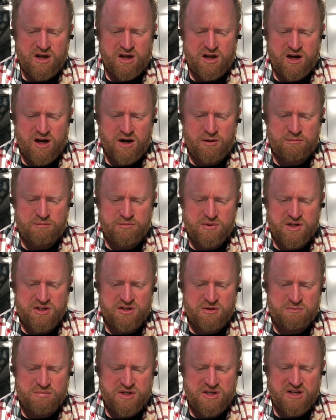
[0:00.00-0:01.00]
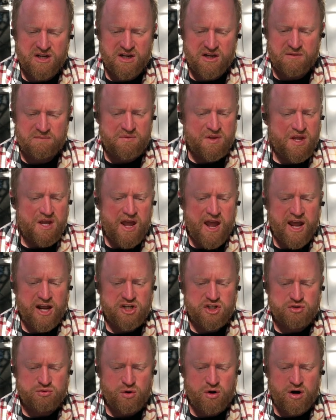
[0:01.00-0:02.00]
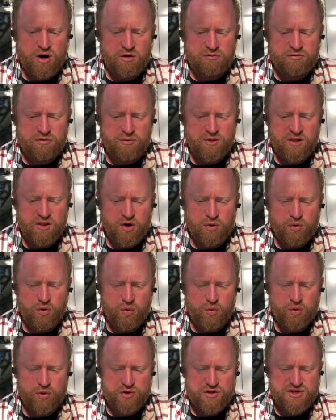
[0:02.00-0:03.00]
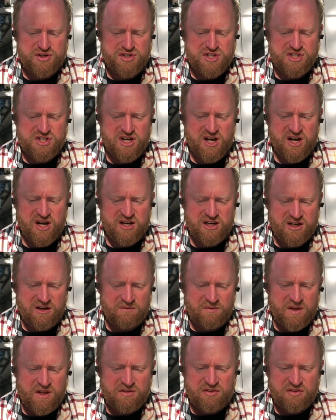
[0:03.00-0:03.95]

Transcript: come into being and drawn from the lower orders of society.